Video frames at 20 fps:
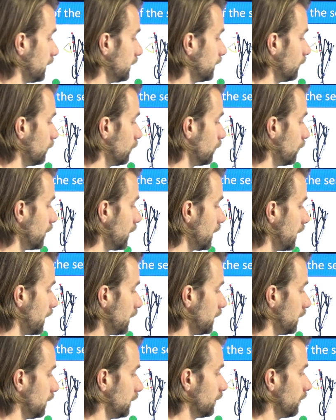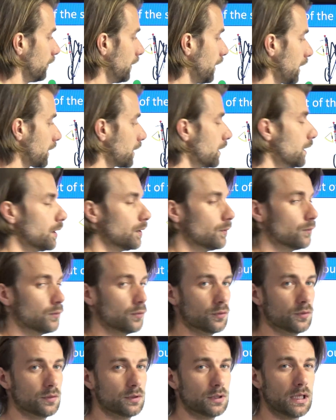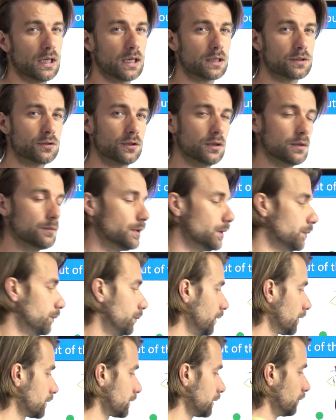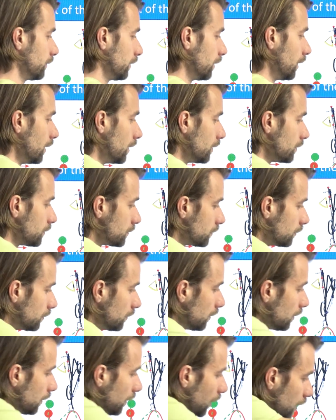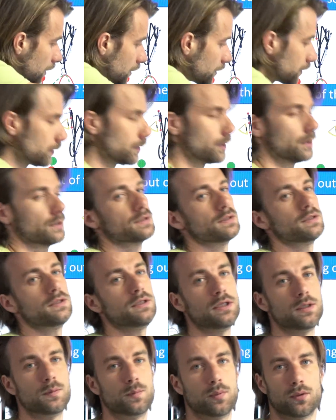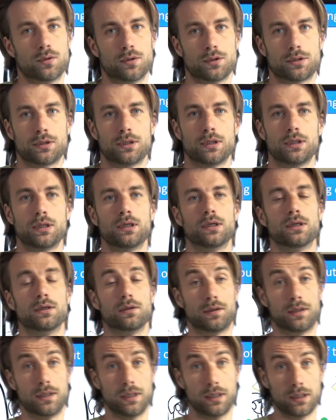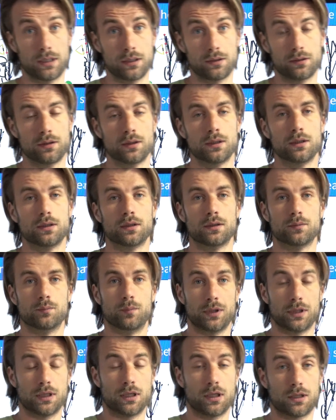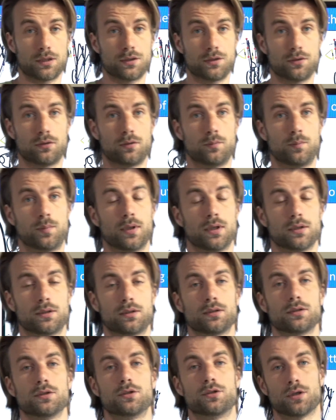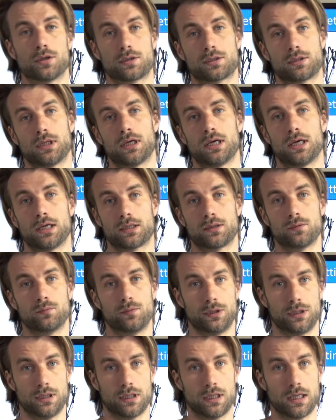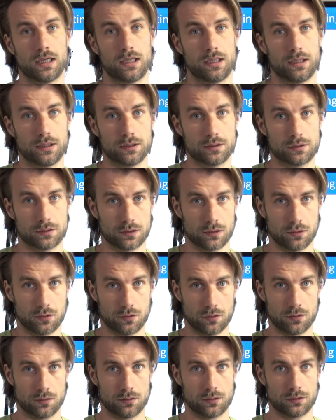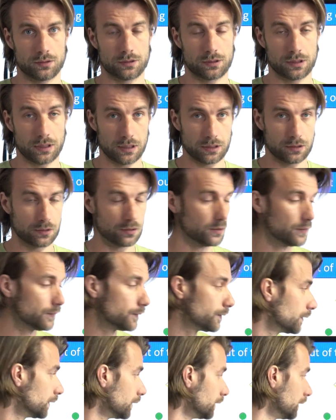it way in the back would actually be possible to lock the seat board again behind your butt, just like we had it on takeoff.